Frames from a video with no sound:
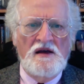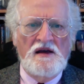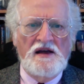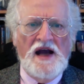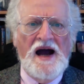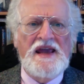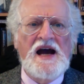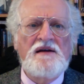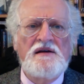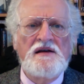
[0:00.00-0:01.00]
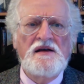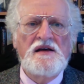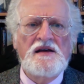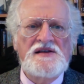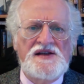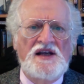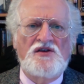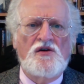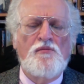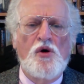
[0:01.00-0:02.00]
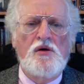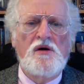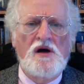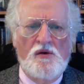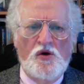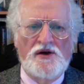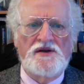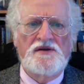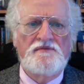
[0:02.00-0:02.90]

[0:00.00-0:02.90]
Gaia Settermo Howard.